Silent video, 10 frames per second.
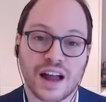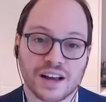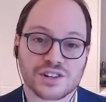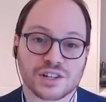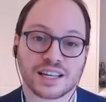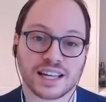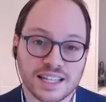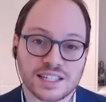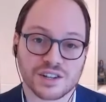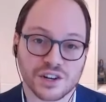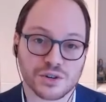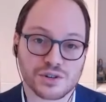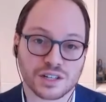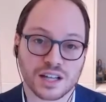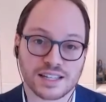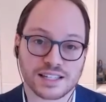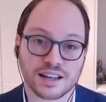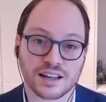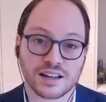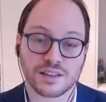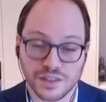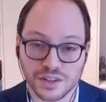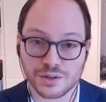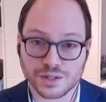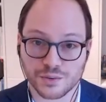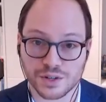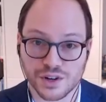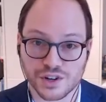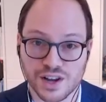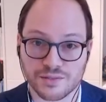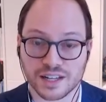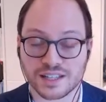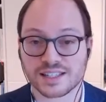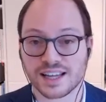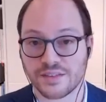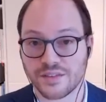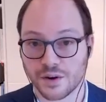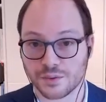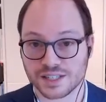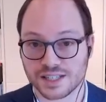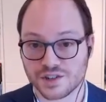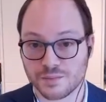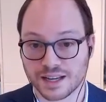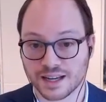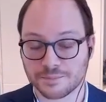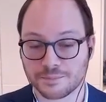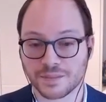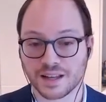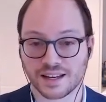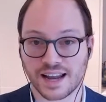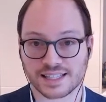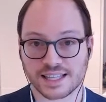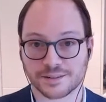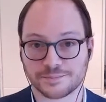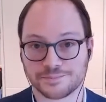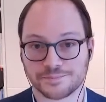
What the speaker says: actually institutionalizing the use of research evidence in their own decision-making. Next slide.